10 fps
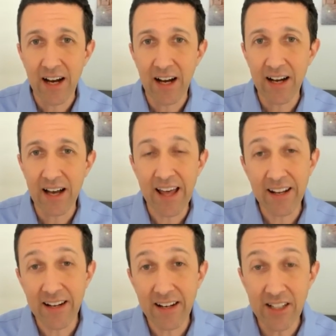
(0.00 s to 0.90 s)
And
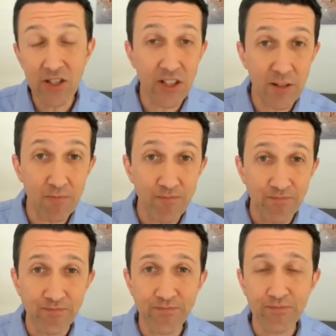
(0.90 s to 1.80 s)
in addition,
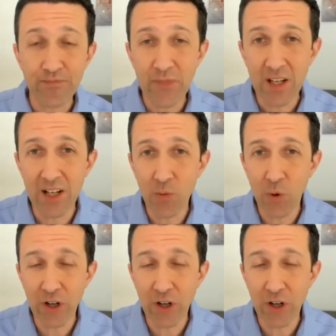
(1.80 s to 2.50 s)
we're